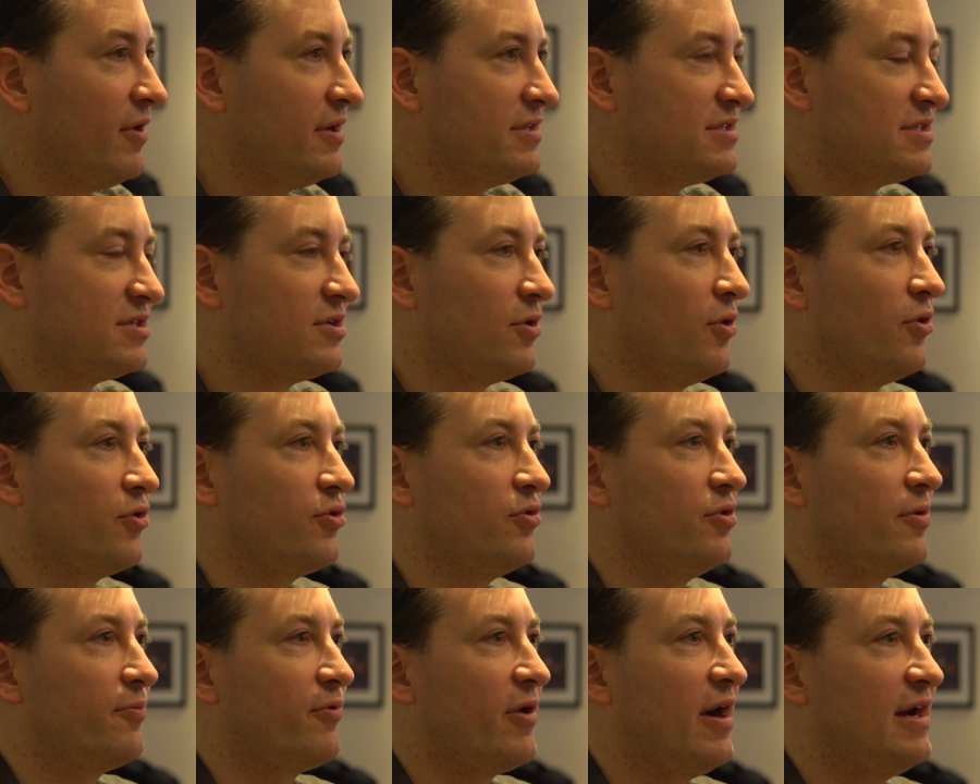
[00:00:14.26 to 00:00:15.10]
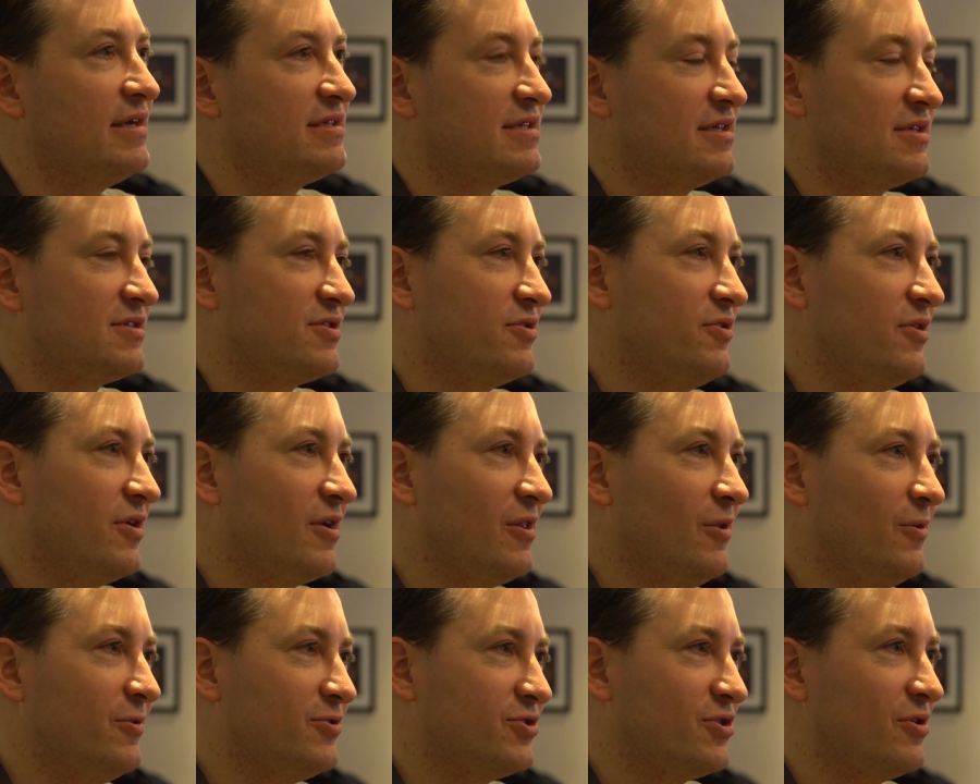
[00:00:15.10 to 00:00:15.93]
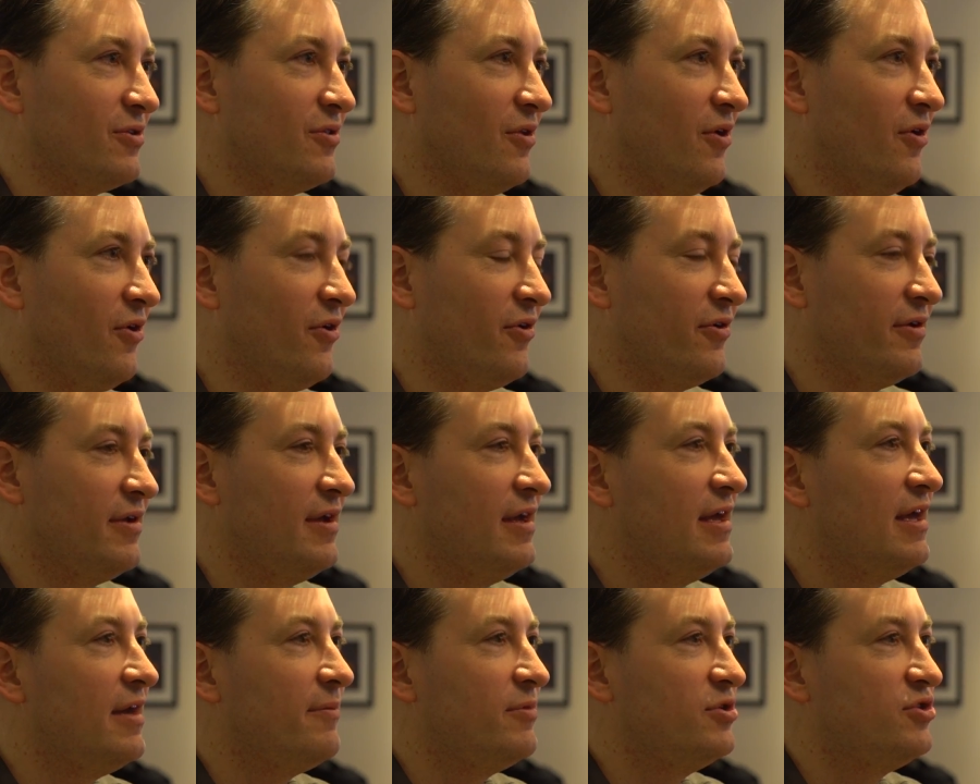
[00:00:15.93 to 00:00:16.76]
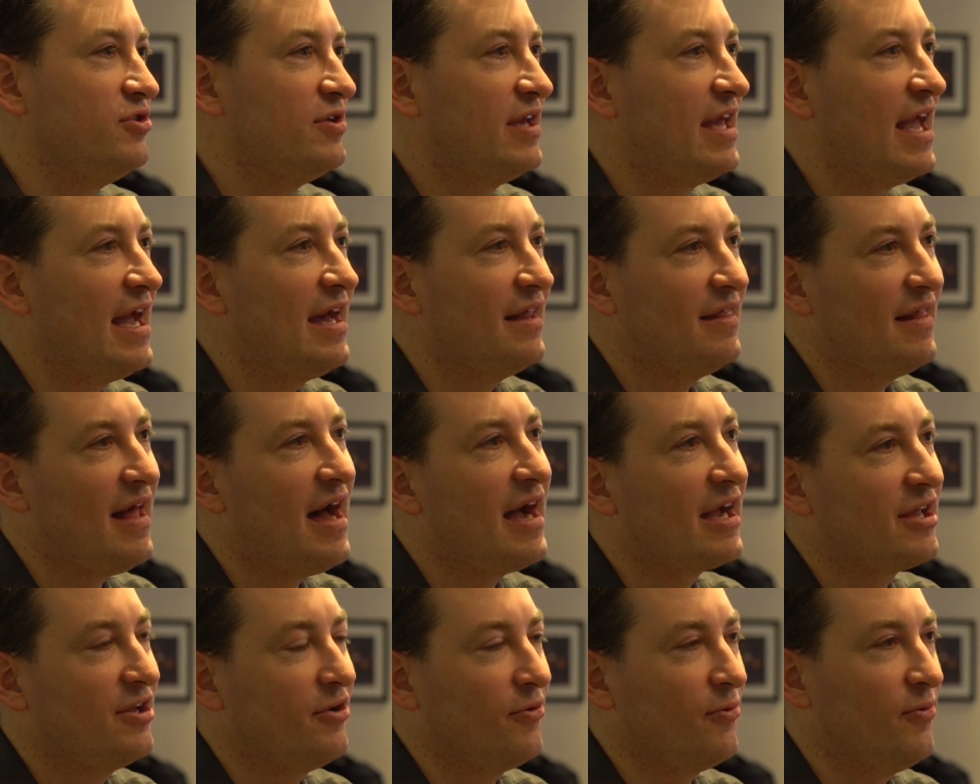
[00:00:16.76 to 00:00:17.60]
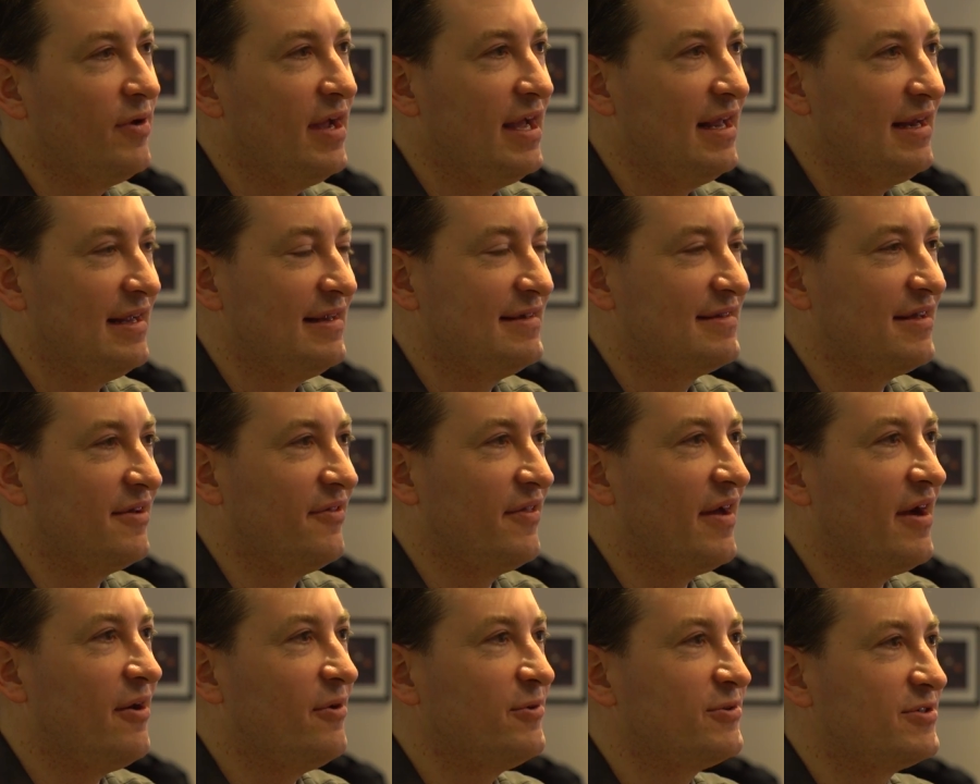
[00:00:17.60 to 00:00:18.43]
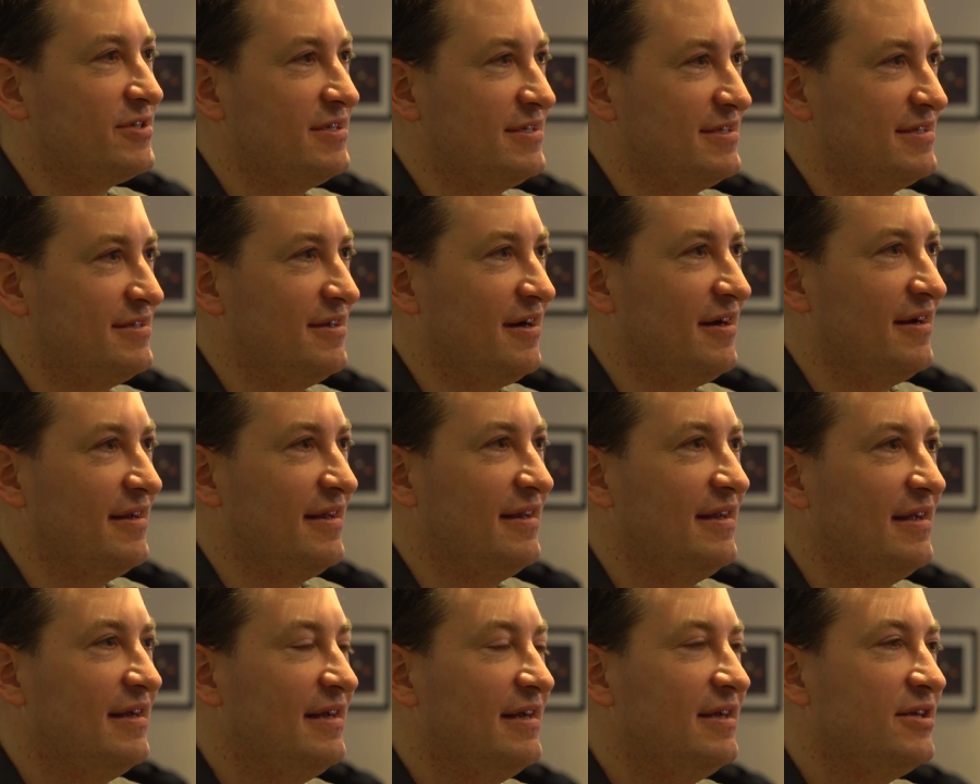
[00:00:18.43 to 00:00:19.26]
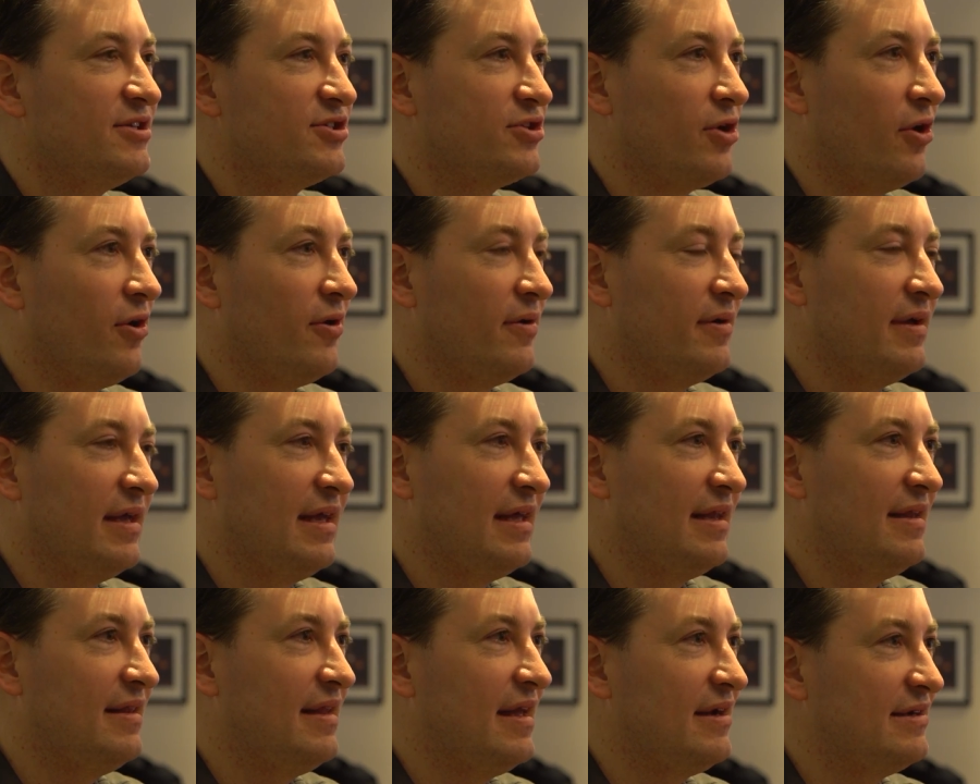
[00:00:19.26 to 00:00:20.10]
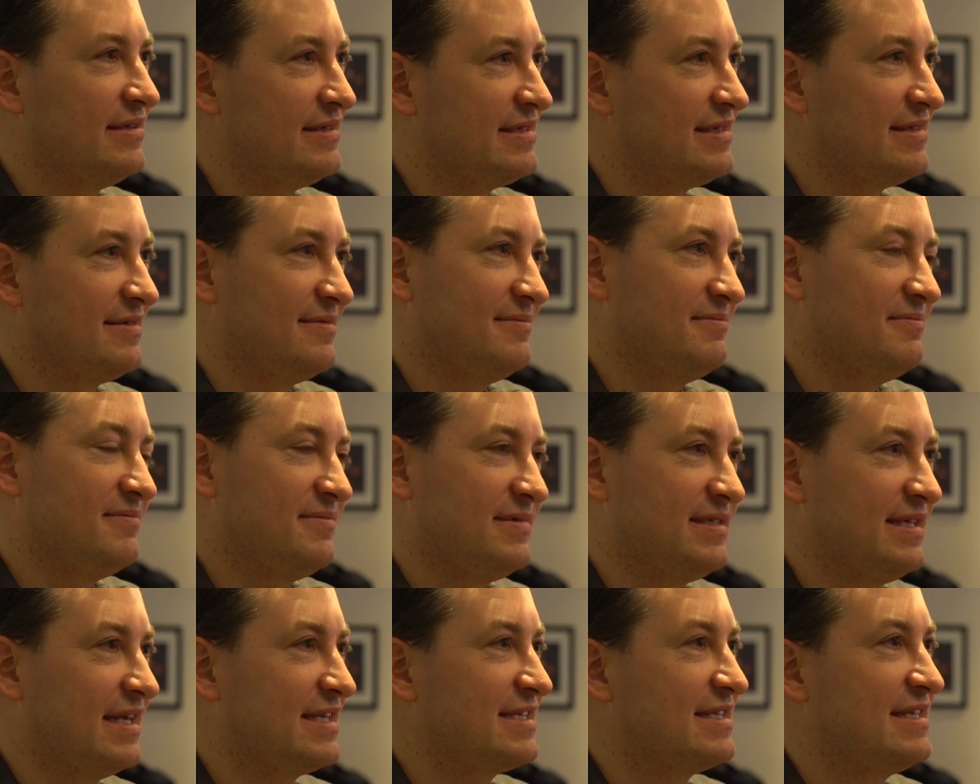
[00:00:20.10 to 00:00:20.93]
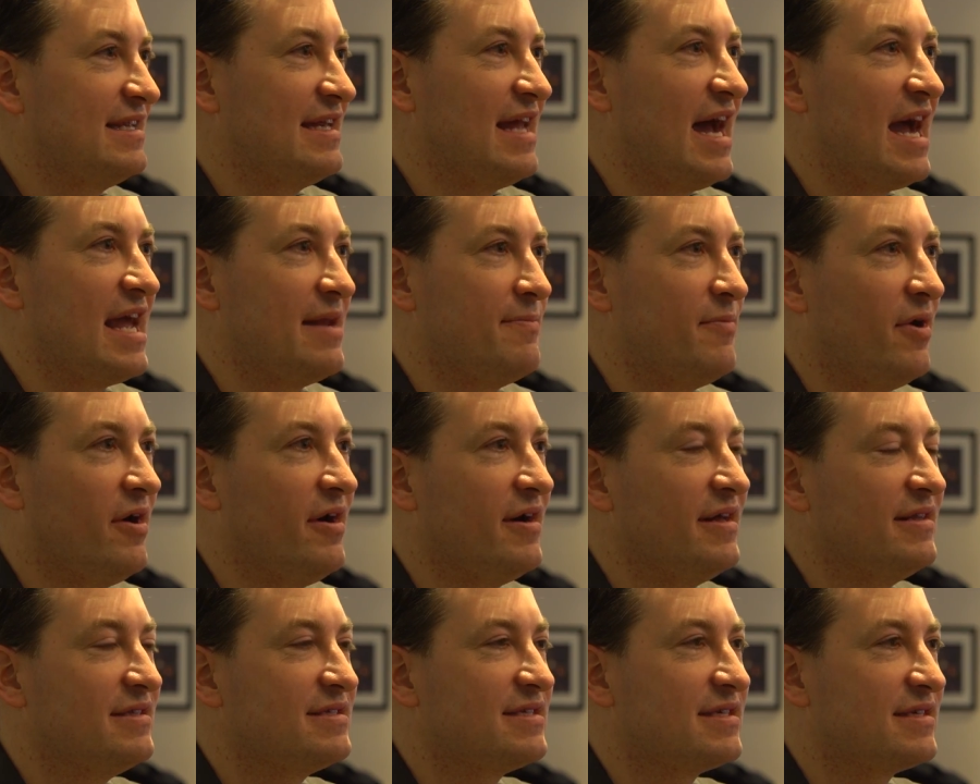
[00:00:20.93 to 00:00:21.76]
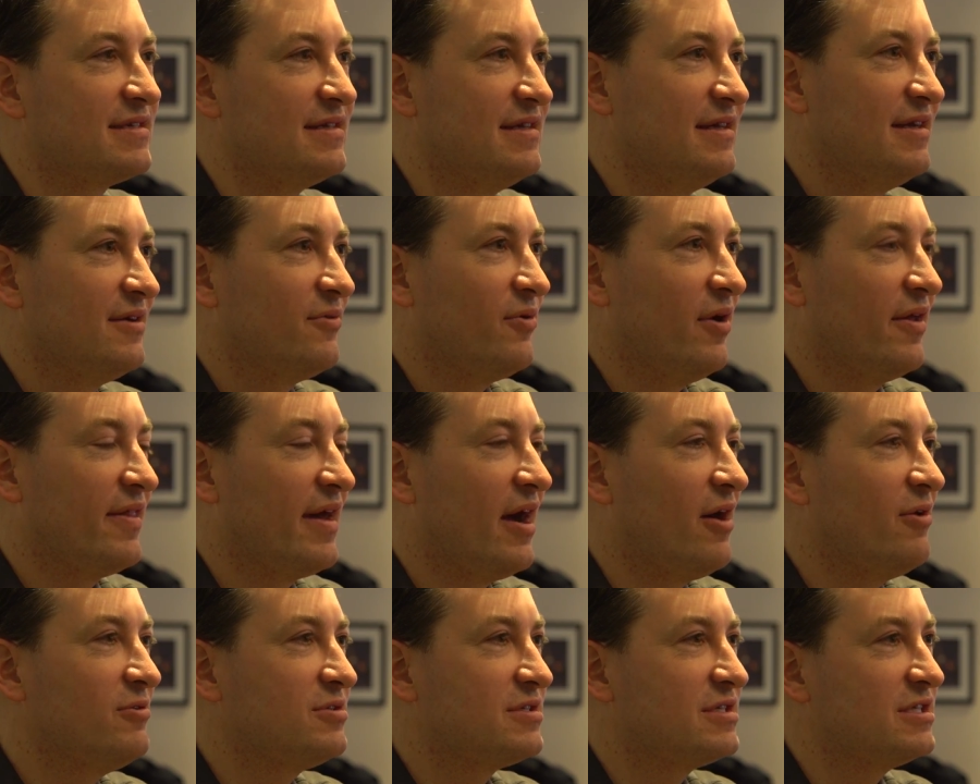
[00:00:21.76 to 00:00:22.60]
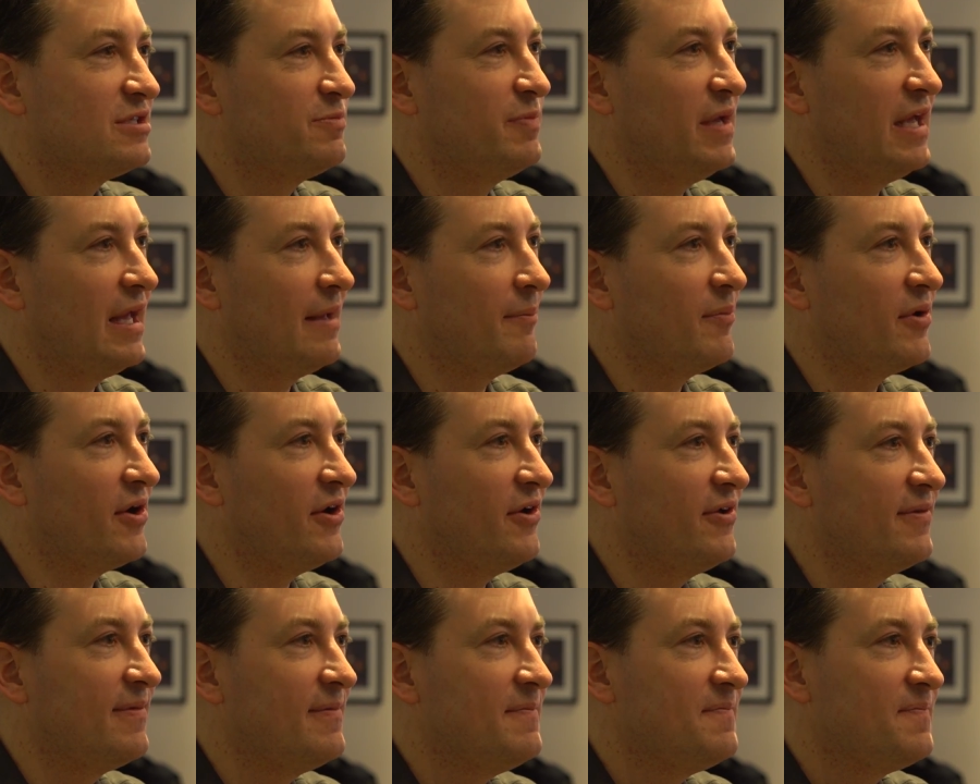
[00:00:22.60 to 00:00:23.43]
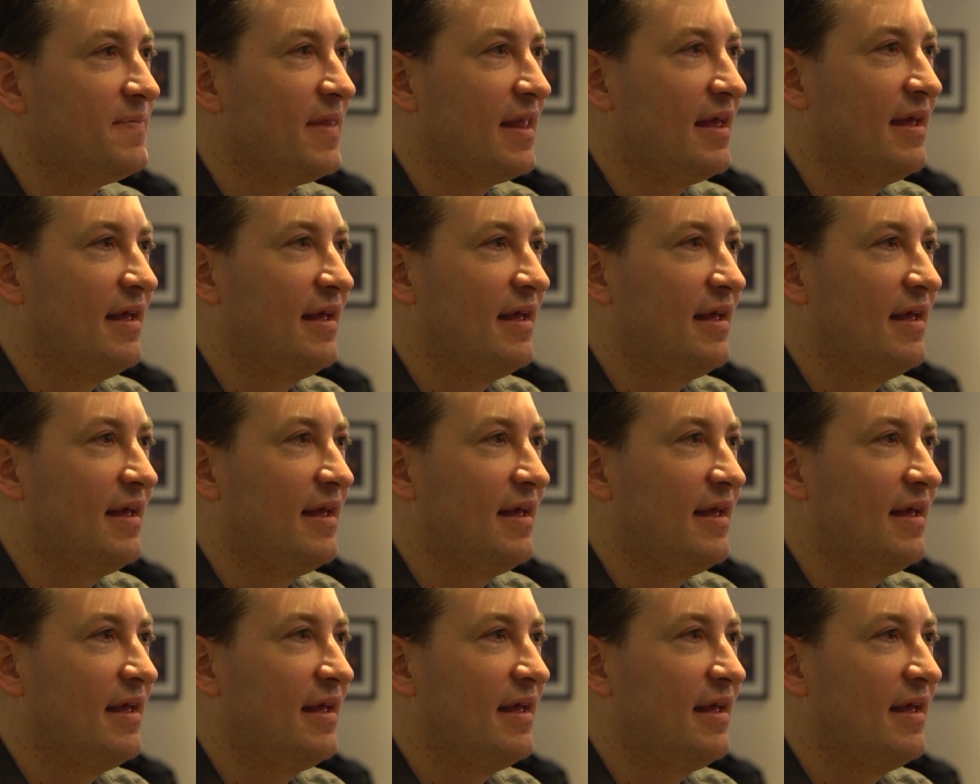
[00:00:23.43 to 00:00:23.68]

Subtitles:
months to go through the process. So you close your loan, but you can't lock your rate until the house is done. So in those 6 to 9 months while the house is being built,